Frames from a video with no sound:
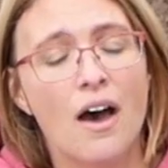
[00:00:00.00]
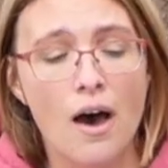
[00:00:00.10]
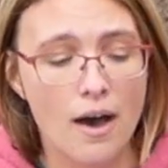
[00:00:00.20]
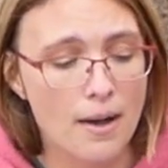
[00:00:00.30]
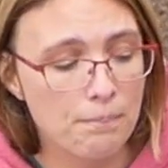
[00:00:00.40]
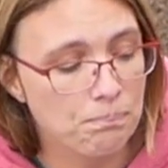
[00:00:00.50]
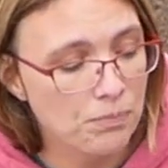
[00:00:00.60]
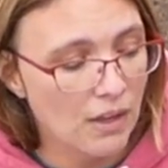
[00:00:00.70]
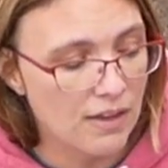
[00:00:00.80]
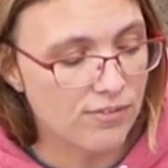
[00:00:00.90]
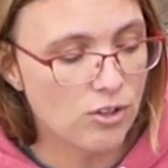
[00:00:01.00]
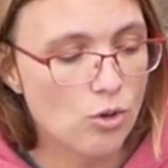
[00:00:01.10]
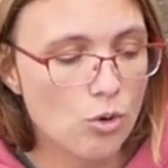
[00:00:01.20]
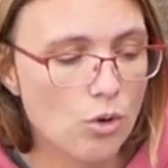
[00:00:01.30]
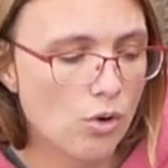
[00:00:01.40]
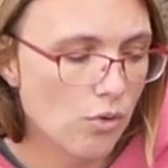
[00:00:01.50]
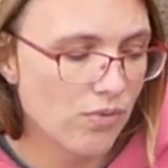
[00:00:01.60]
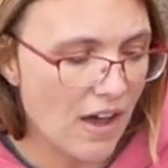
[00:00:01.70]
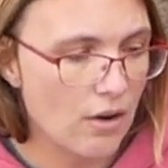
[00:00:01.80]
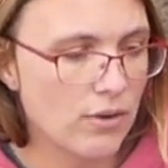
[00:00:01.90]
Um, if you
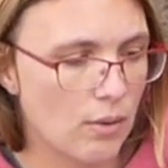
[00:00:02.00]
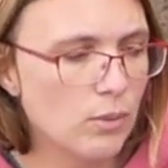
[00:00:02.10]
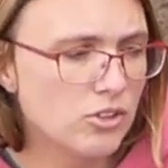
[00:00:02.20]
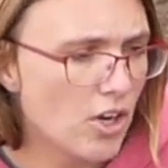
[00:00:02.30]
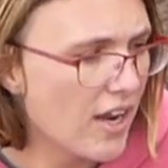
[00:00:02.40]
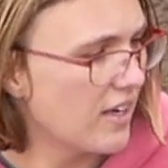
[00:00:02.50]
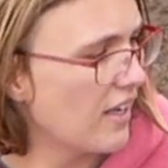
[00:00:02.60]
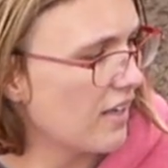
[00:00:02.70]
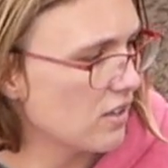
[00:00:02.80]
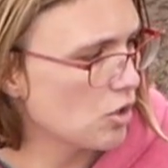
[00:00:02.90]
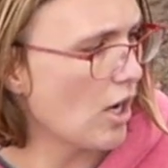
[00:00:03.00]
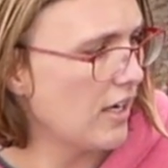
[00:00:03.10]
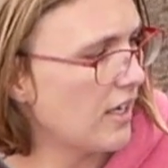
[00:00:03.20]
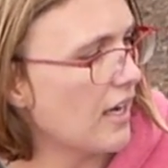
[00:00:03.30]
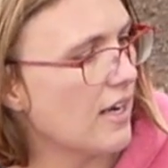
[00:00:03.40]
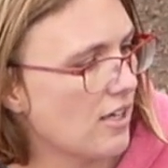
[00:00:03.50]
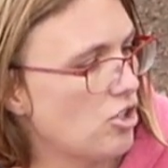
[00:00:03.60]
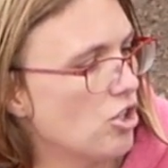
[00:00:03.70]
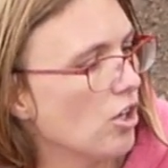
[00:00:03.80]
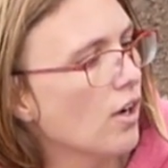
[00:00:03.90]
found, and we'll try try it again
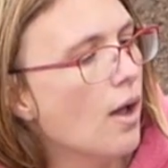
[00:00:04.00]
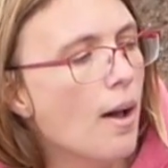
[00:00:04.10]
next year,